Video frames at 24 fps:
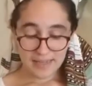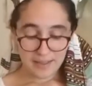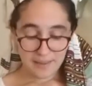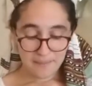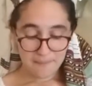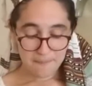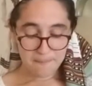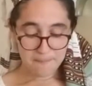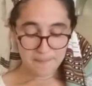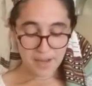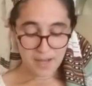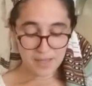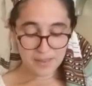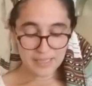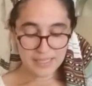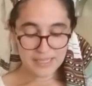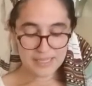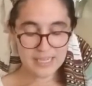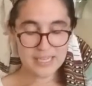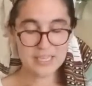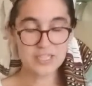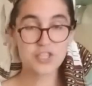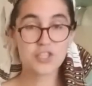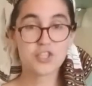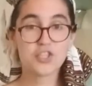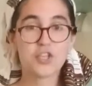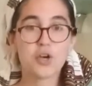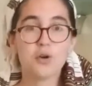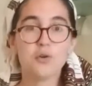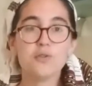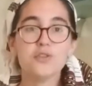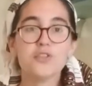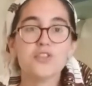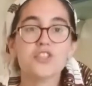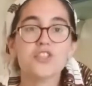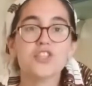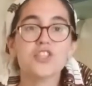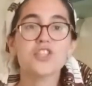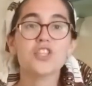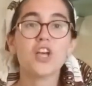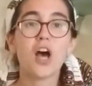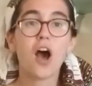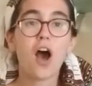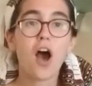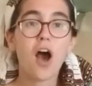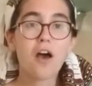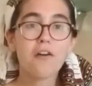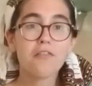Mullein is so
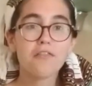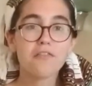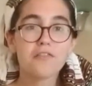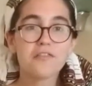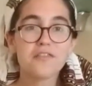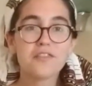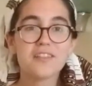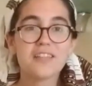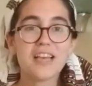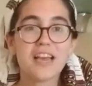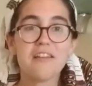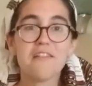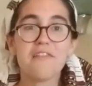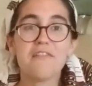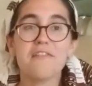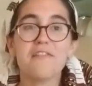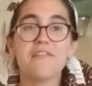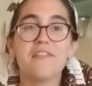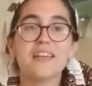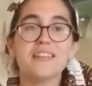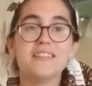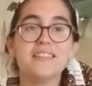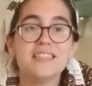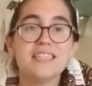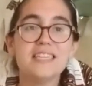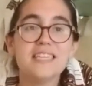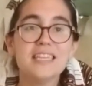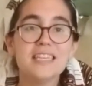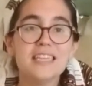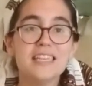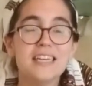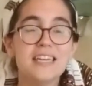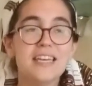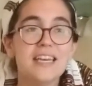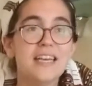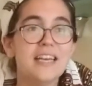soft and fuzzy.